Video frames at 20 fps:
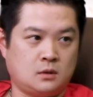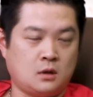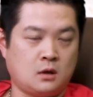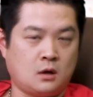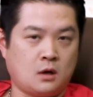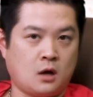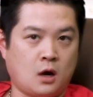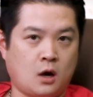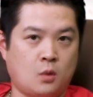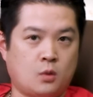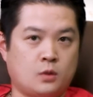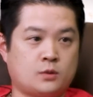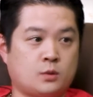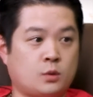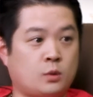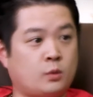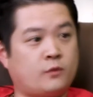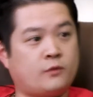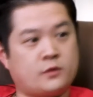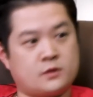Was
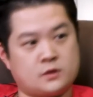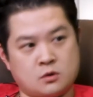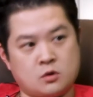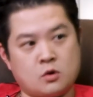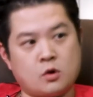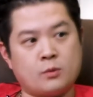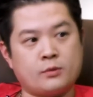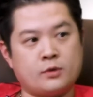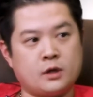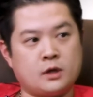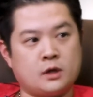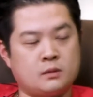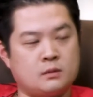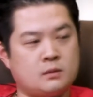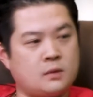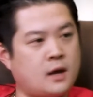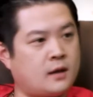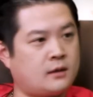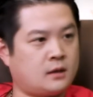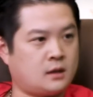when we first incorporated,
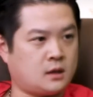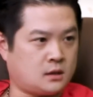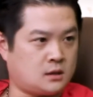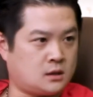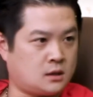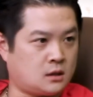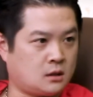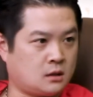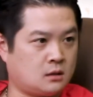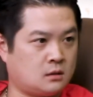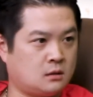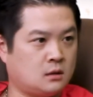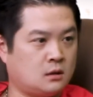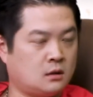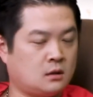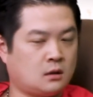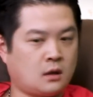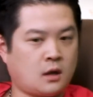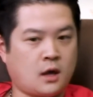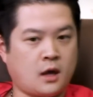had the idea,
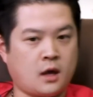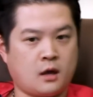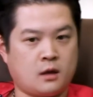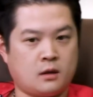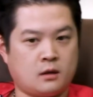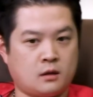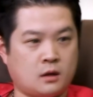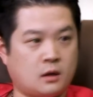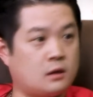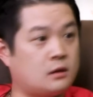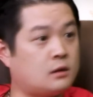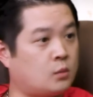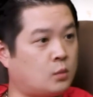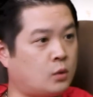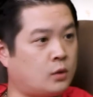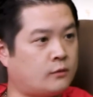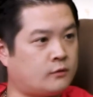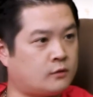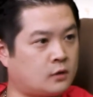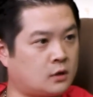and then
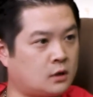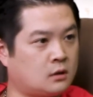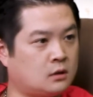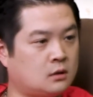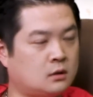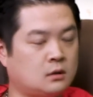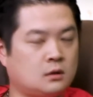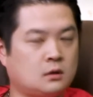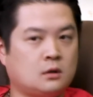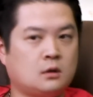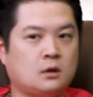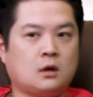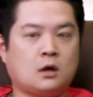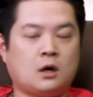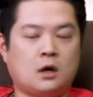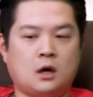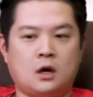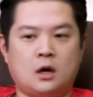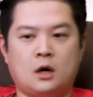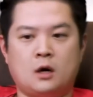went for it.
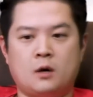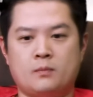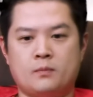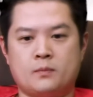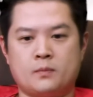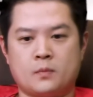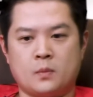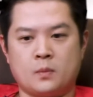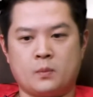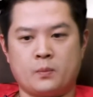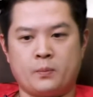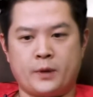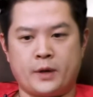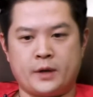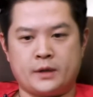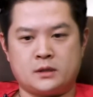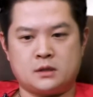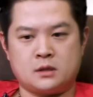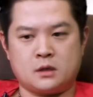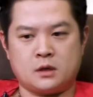
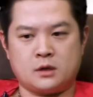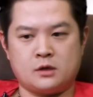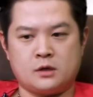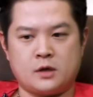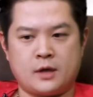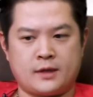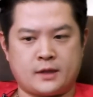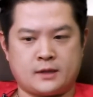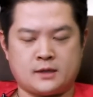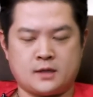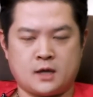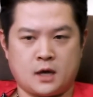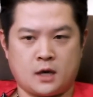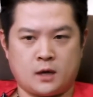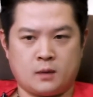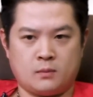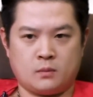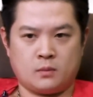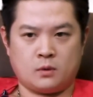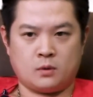But at that
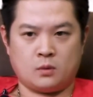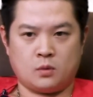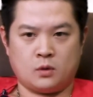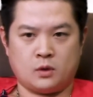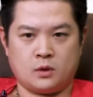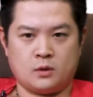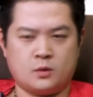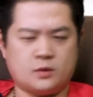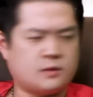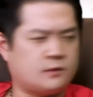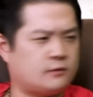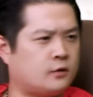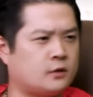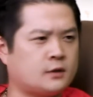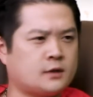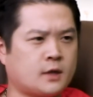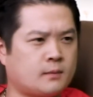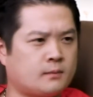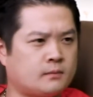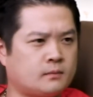time, it wasn't full
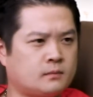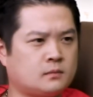time.